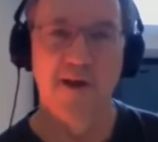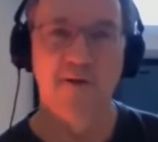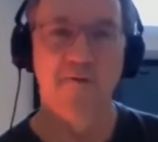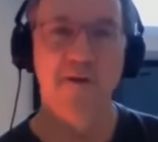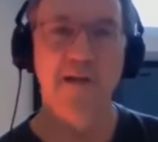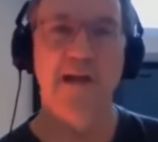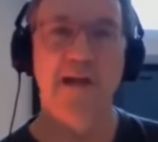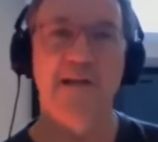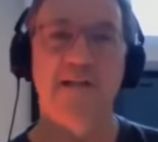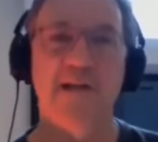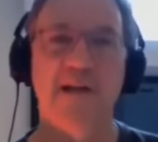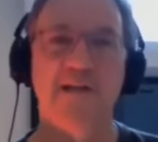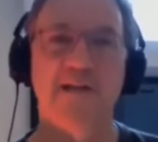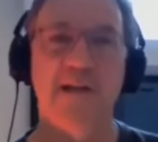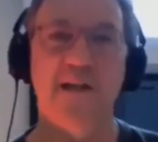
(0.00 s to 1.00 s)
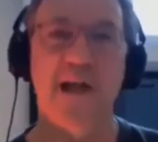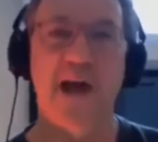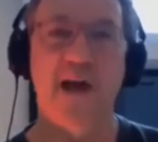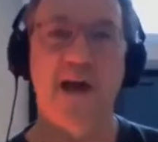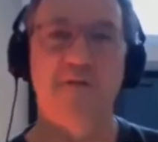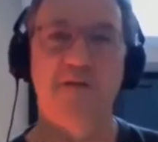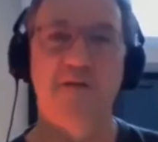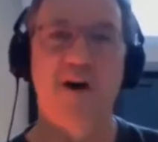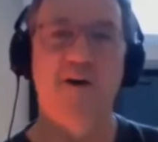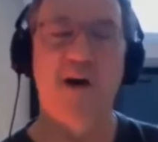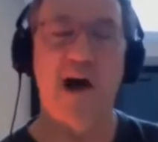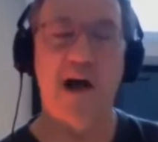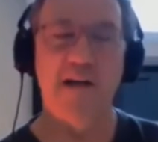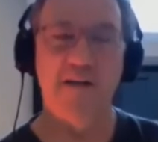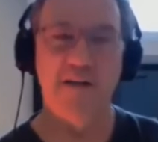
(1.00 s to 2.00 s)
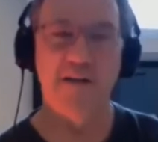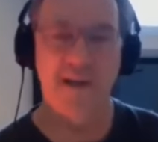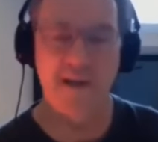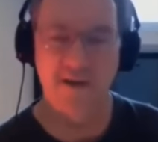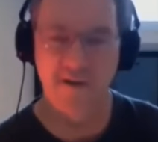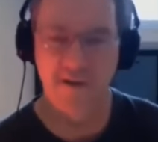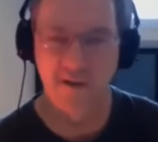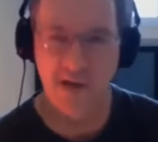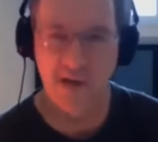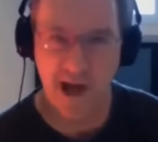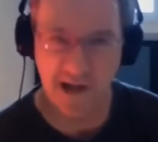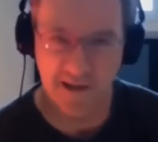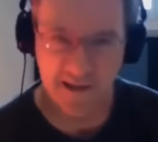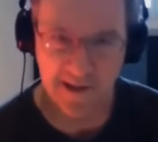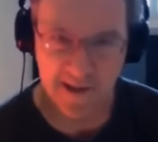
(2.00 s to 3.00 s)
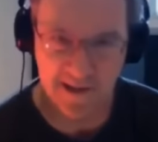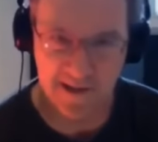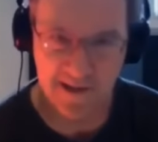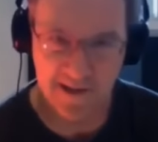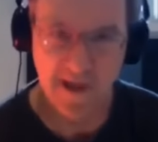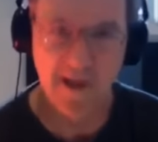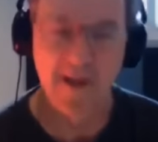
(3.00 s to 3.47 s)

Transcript: We essentially have no idea who has this